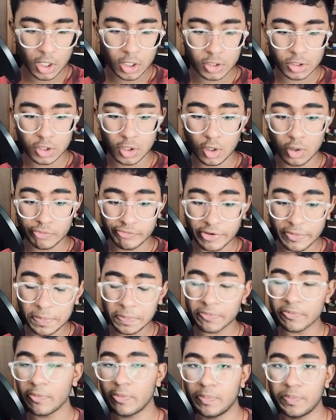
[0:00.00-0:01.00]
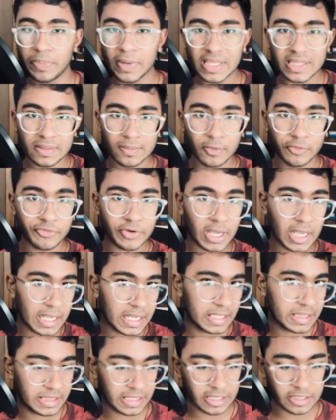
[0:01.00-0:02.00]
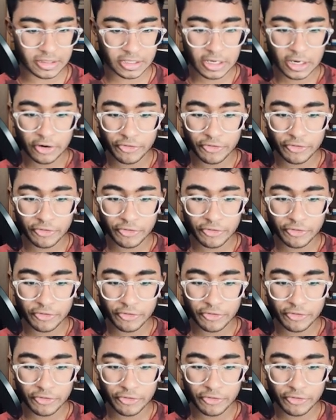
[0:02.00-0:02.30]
So we play the move a six,